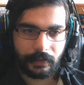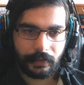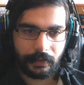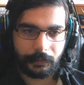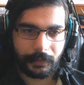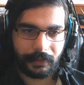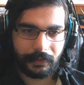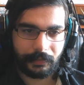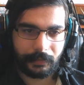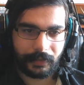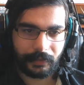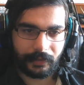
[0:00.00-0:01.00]
You spent too
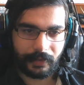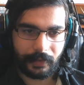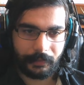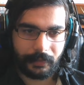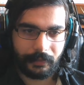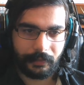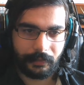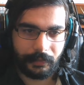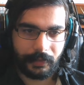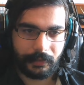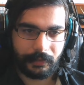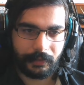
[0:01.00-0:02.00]
much time uh,
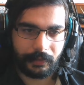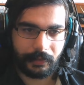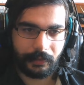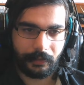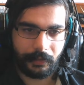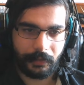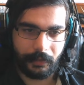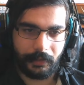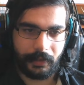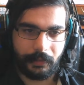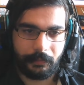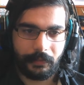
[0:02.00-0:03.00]
with uh,
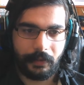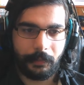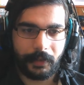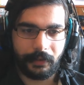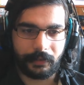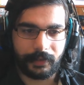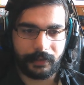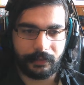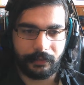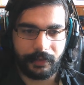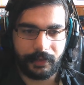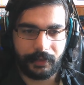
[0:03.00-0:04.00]
Kurogiri. Open your eyes
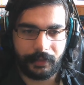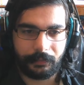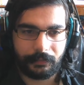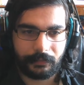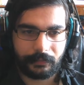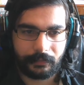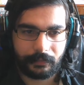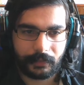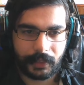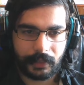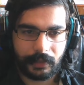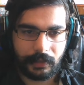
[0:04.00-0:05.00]
already.
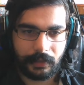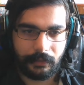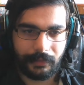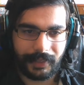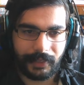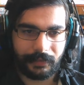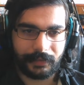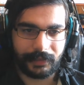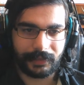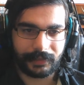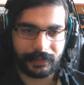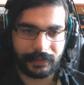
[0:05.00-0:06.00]
What the hell,
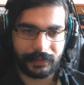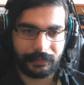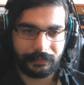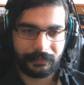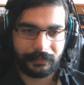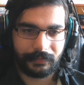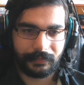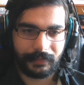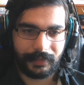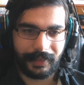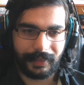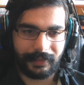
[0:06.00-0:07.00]
Doc?
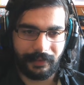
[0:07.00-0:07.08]
That's